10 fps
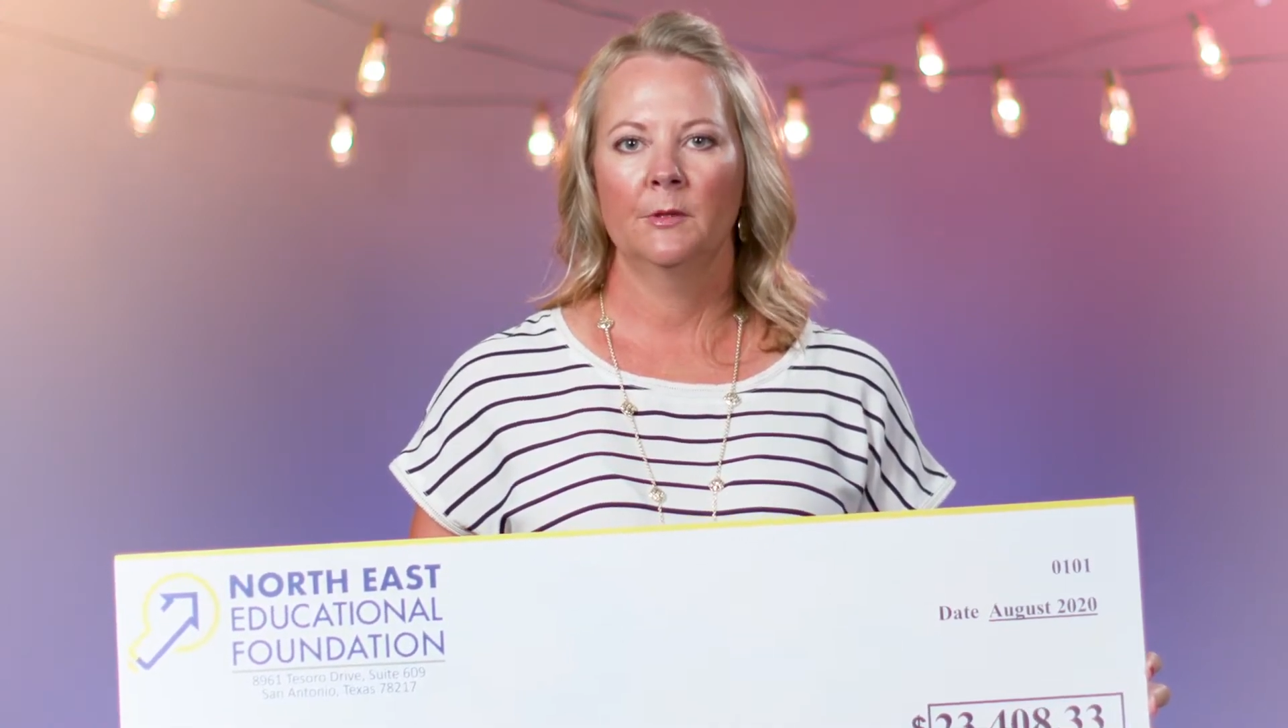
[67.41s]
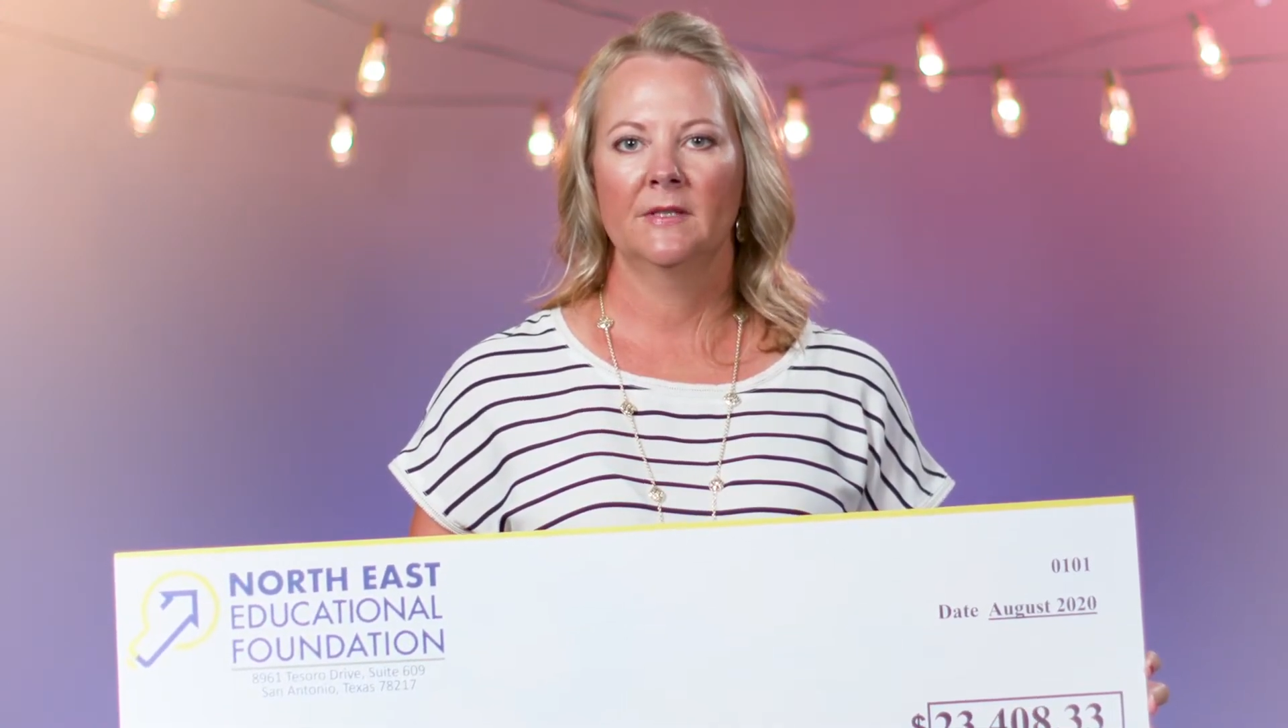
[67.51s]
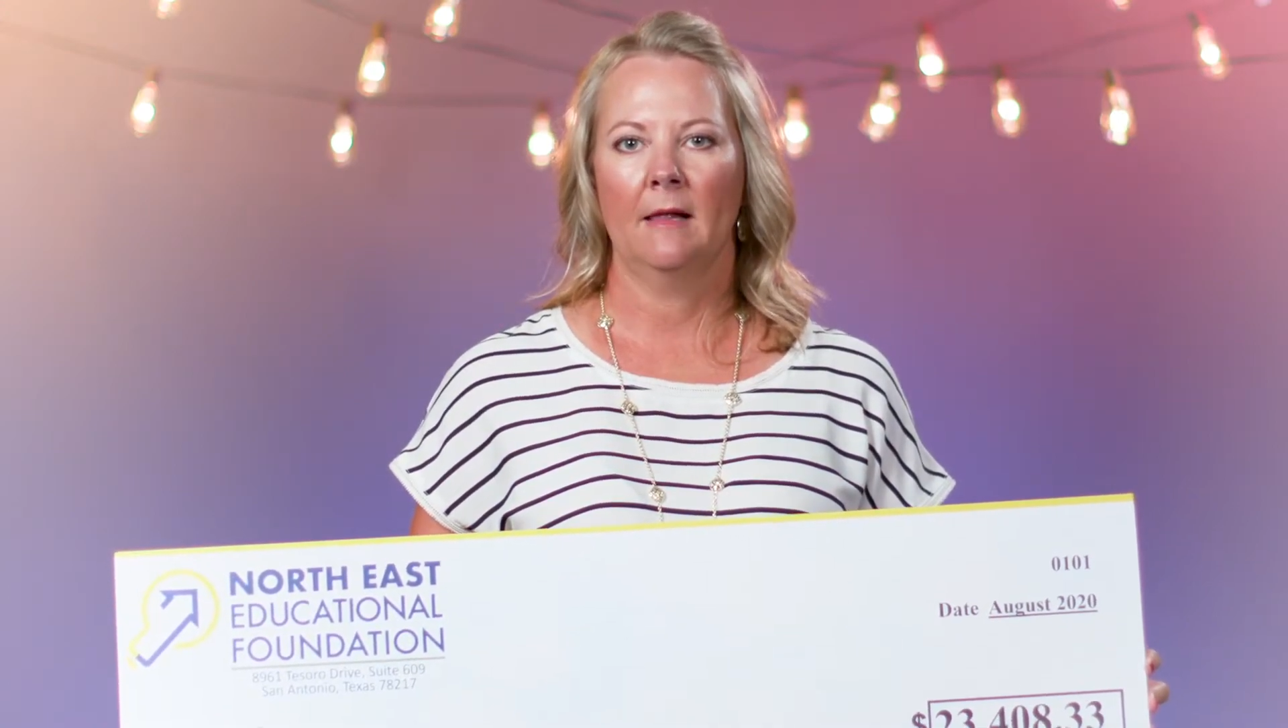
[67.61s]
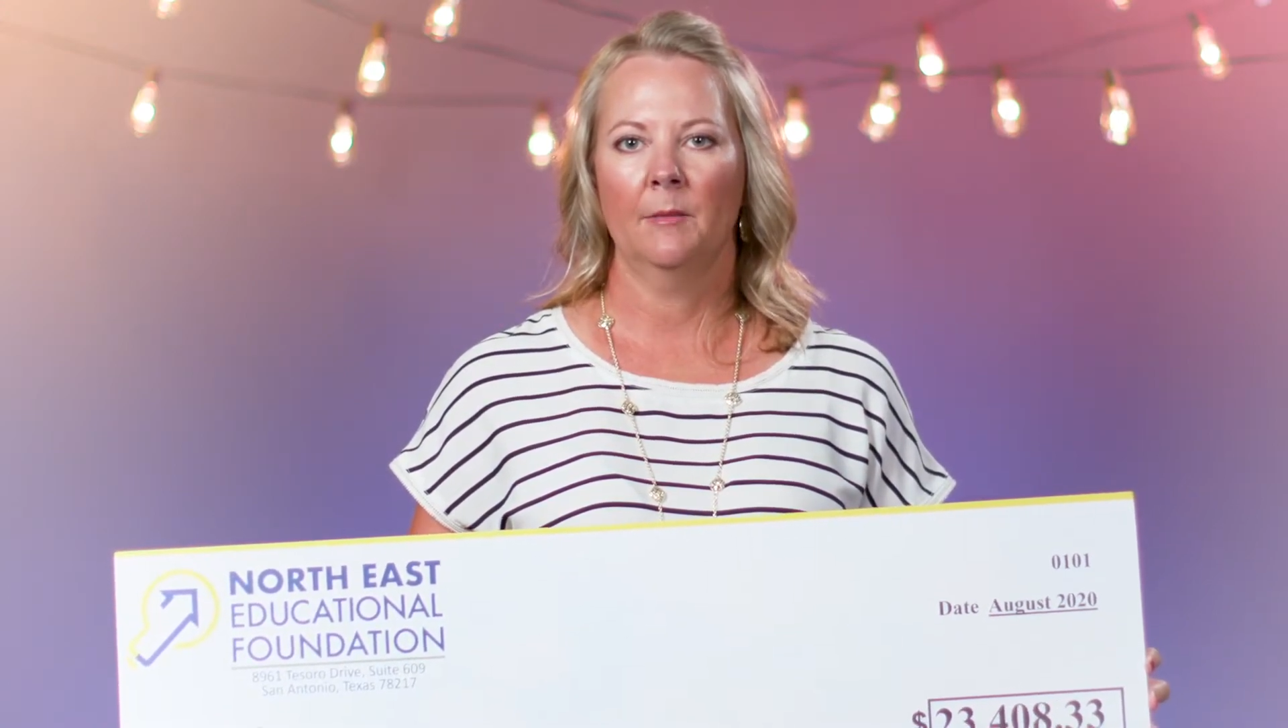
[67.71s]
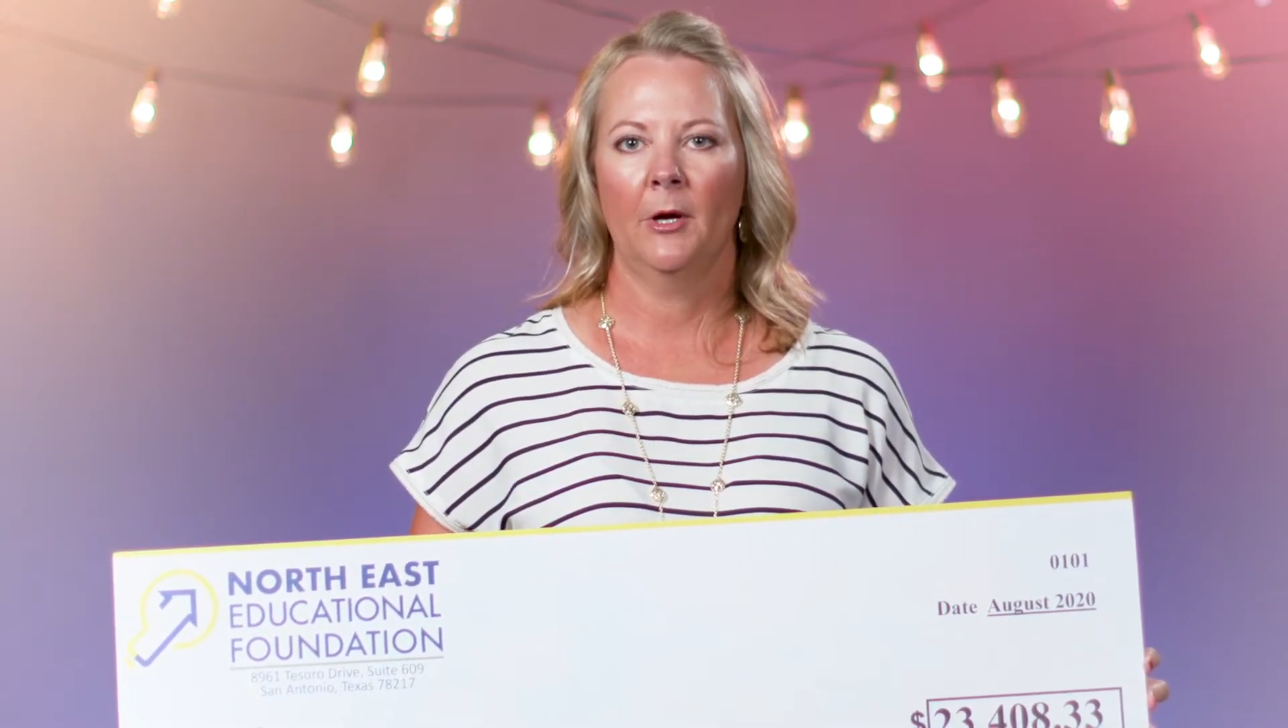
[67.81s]

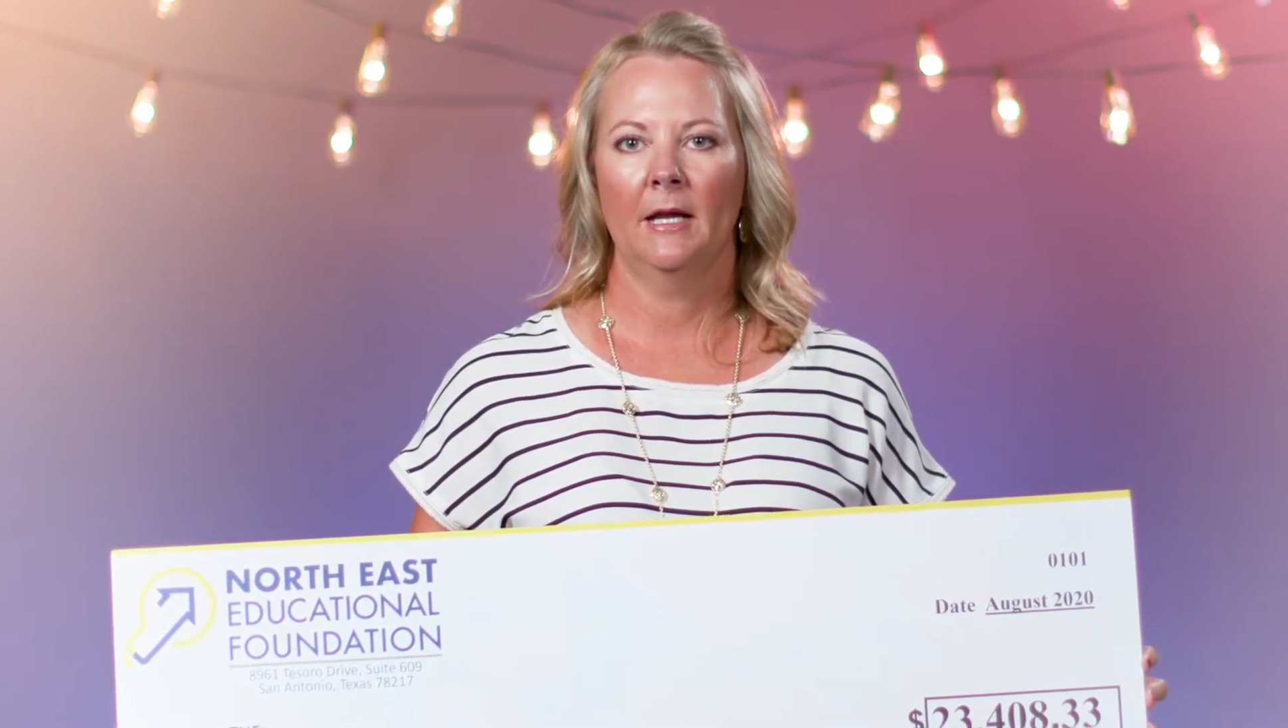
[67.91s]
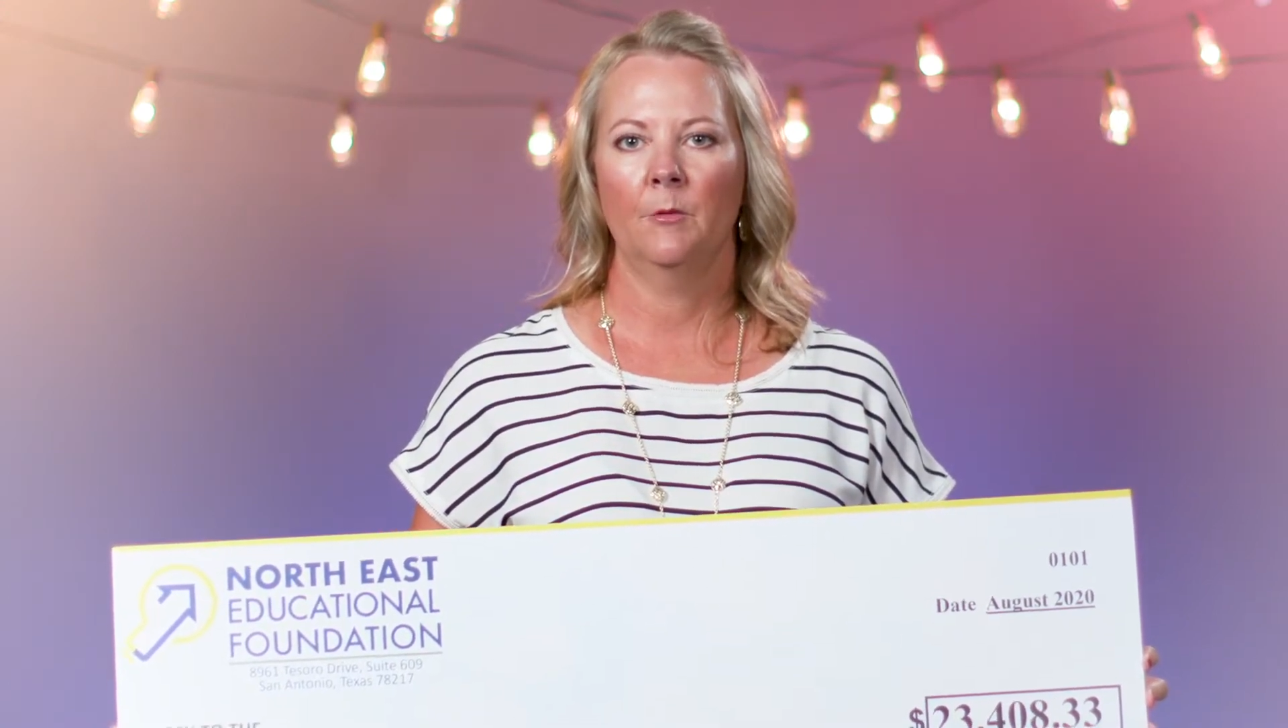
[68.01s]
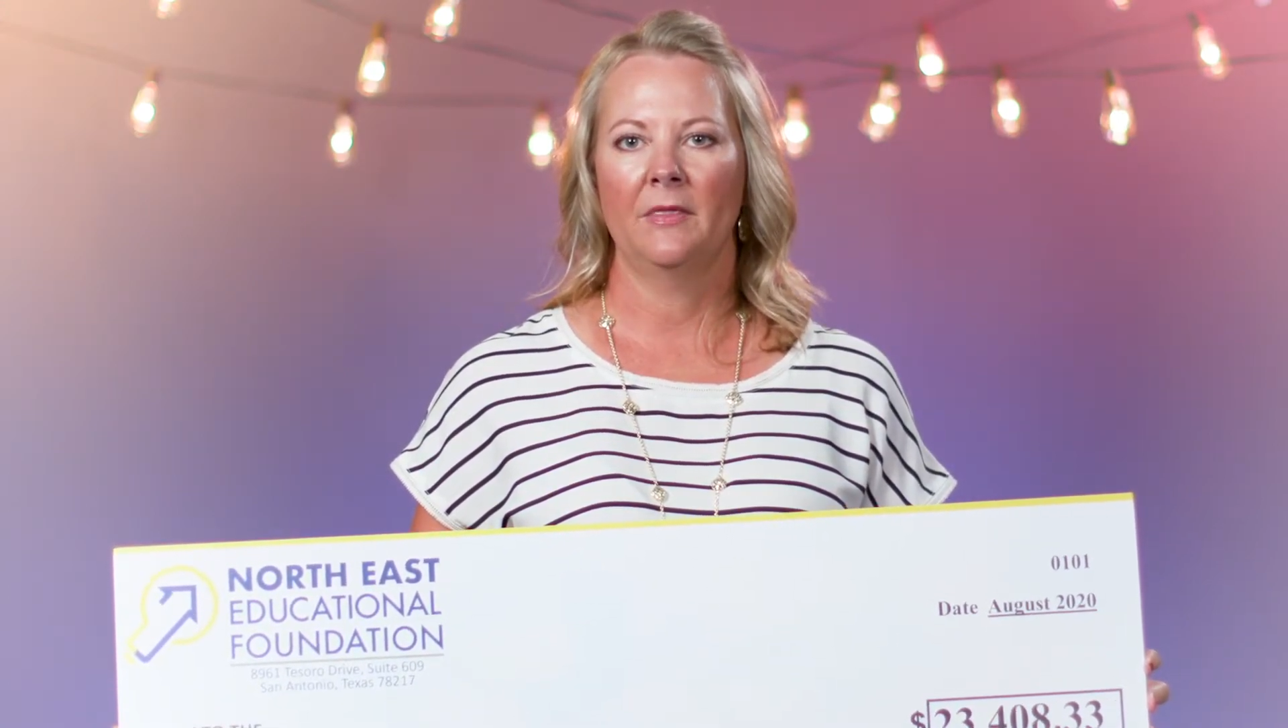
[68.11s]
celebrating